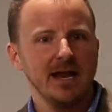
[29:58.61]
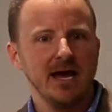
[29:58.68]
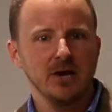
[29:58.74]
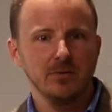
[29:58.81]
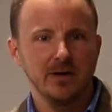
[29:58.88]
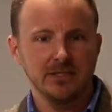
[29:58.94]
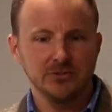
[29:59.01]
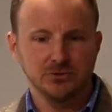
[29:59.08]
How
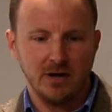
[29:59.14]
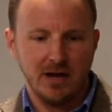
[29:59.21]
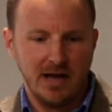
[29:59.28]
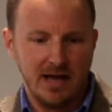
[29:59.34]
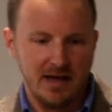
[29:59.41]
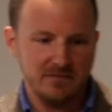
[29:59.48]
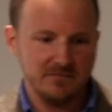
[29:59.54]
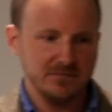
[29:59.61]
do I
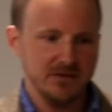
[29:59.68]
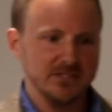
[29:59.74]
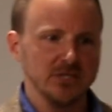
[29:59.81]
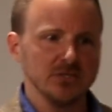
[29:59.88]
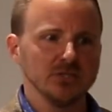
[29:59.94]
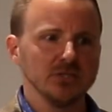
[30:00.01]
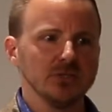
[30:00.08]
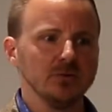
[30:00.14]
drive
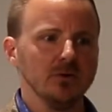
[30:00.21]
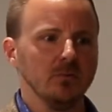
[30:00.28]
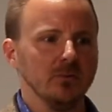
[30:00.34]
attention to it?